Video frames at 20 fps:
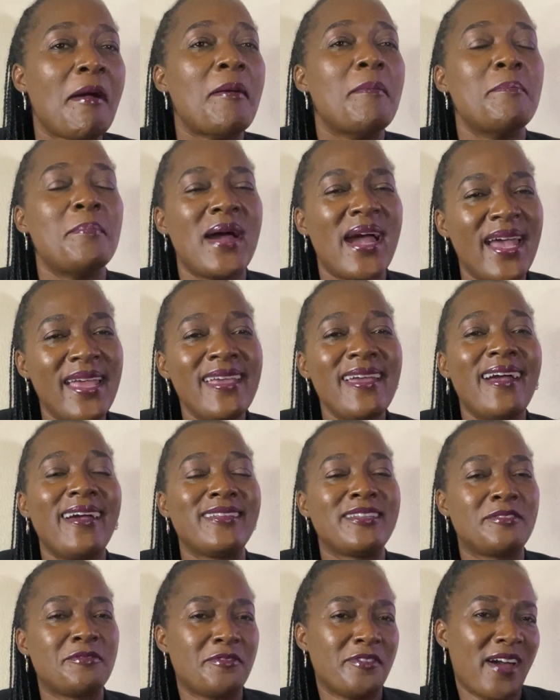My
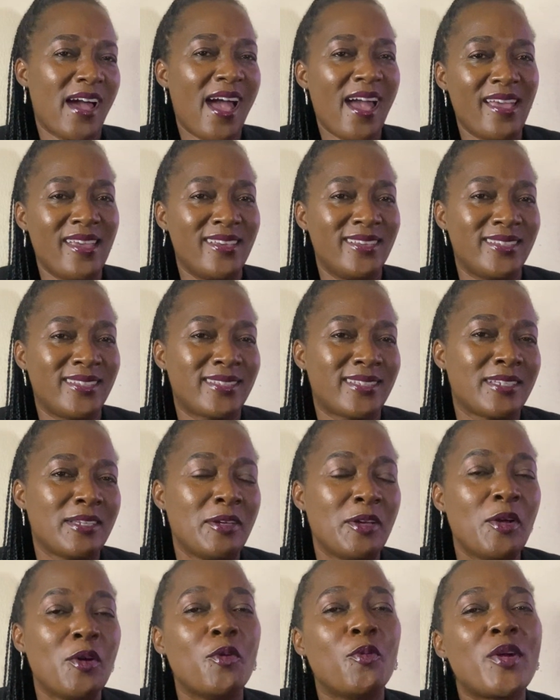advice,
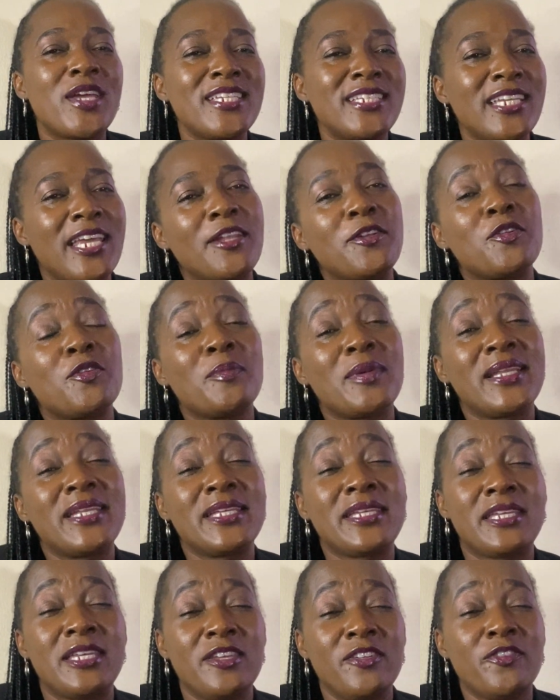which I normally
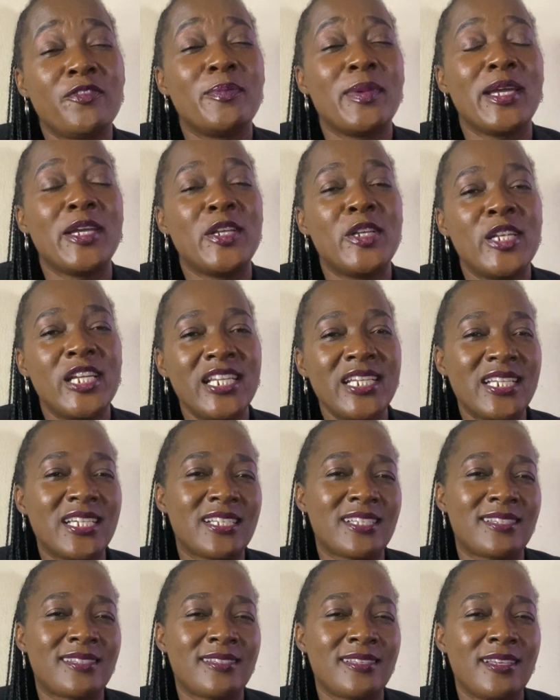give my
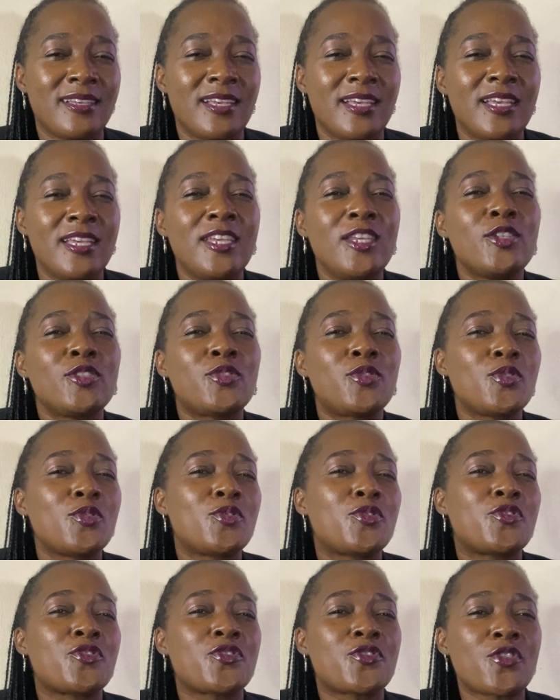learners, is to
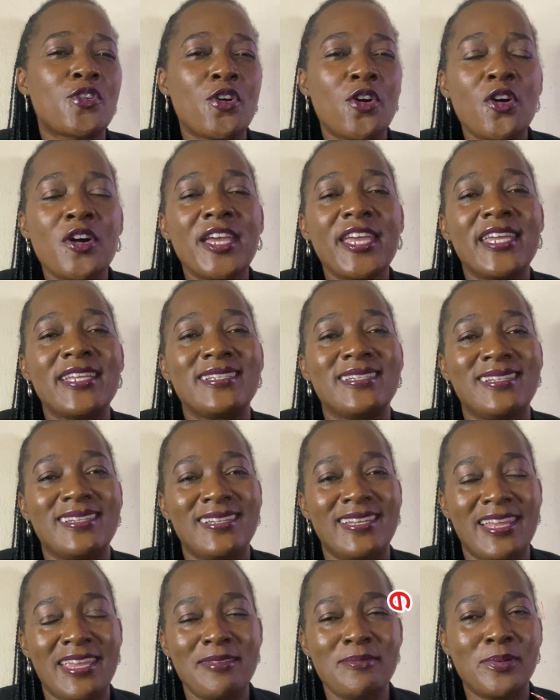draw and
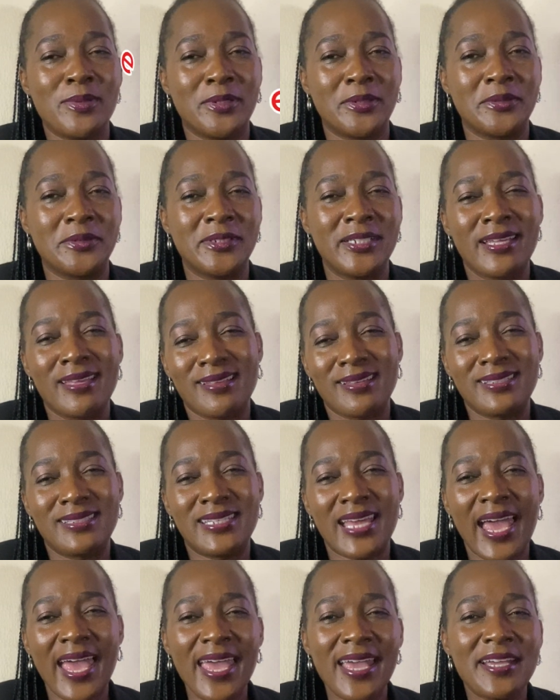label
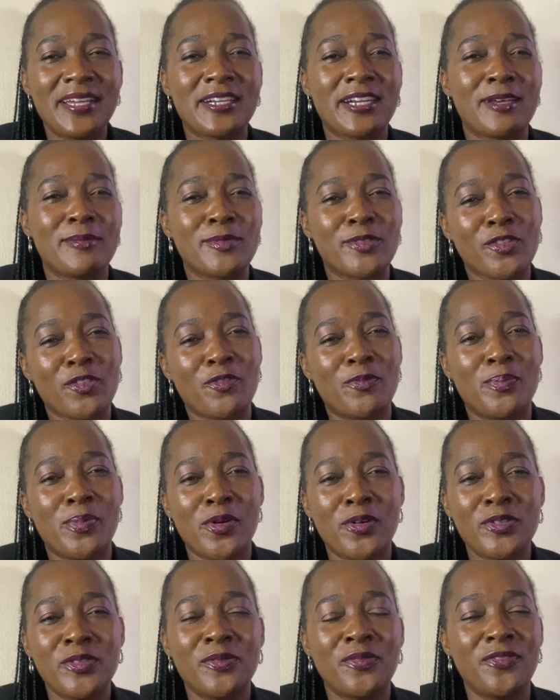diagrams of
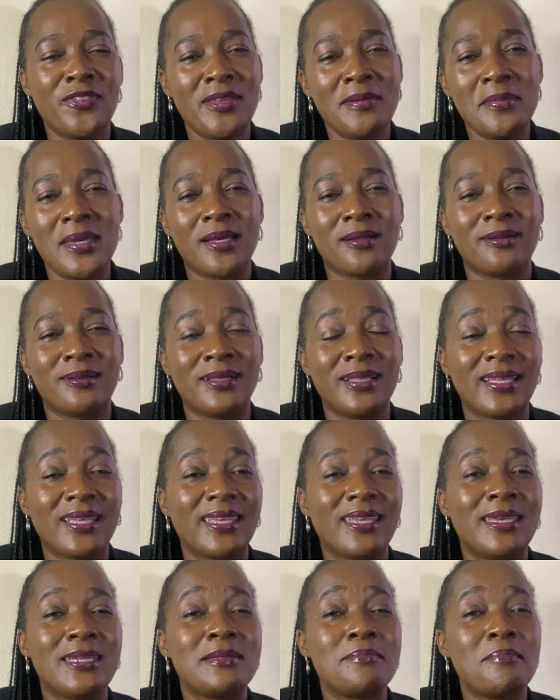both female
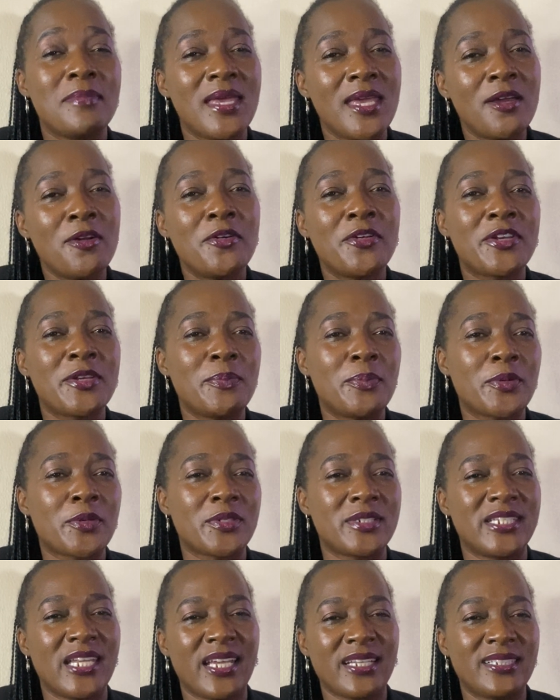and male
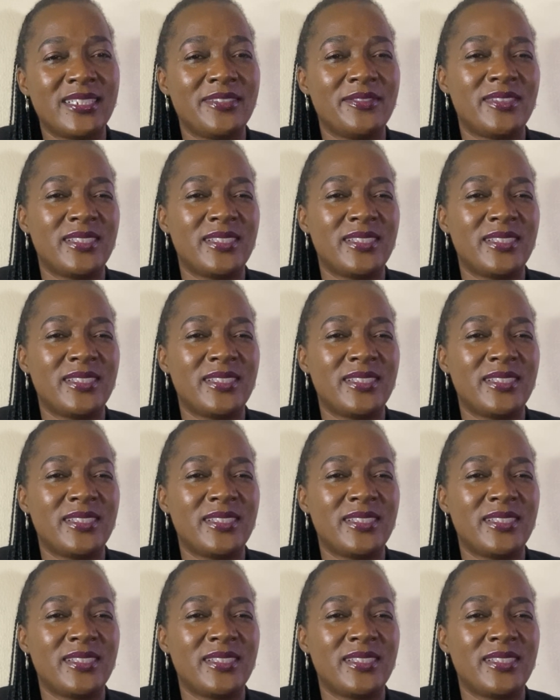reproductive